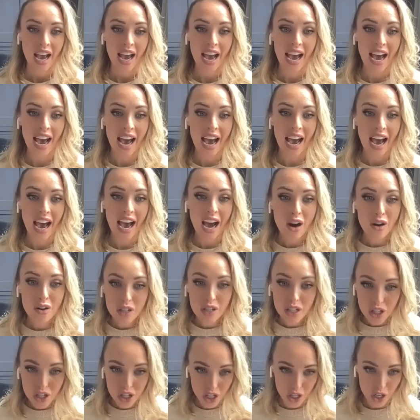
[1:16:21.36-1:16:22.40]
How did she
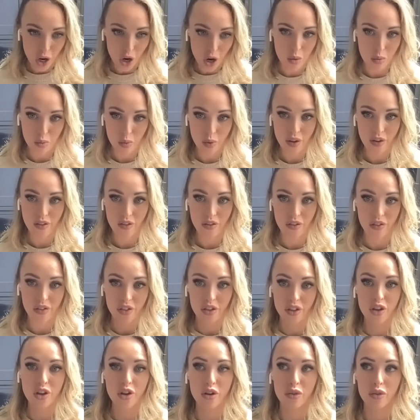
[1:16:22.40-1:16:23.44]
cope with, you
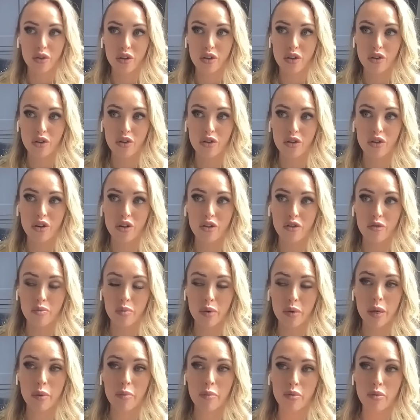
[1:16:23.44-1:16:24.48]
know, the thought of
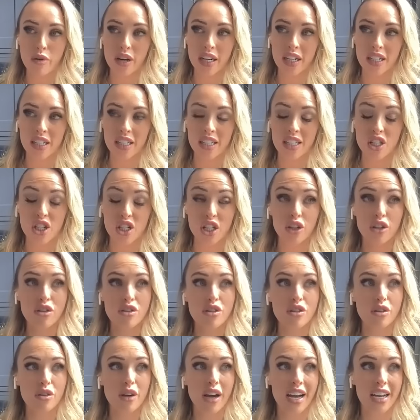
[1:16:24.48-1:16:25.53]
being pregnant? She
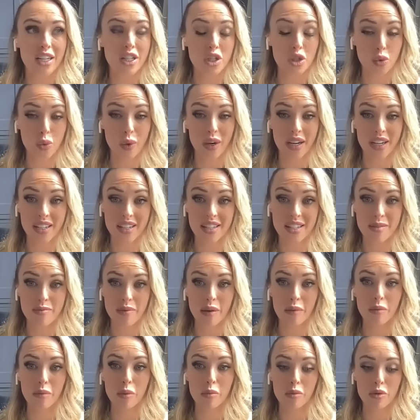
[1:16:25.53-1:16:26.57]
also had twins. My
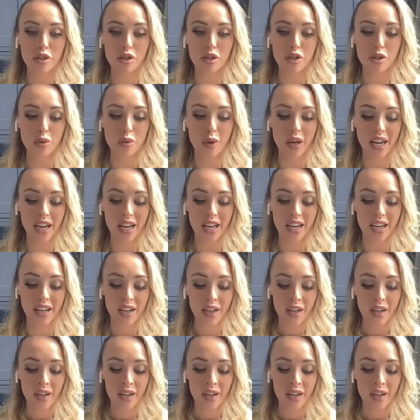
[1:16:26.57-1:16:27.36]
mum was a twin.